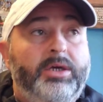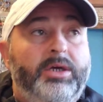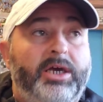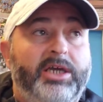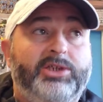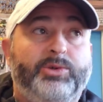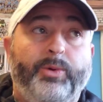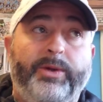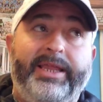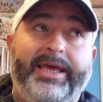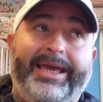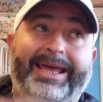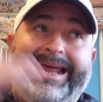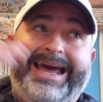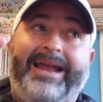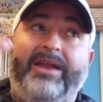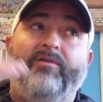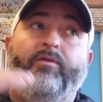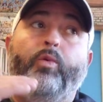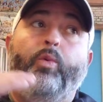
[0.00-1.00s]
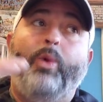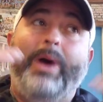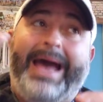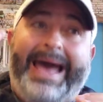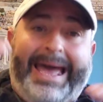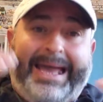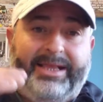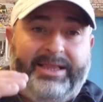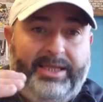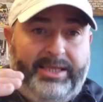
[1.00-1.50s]
It's when they get out of
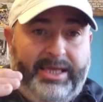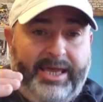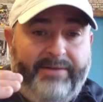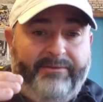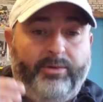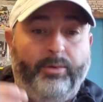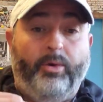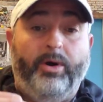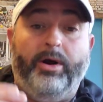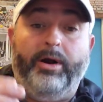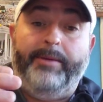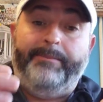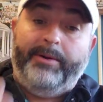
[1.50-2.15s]
whack that you have to worry.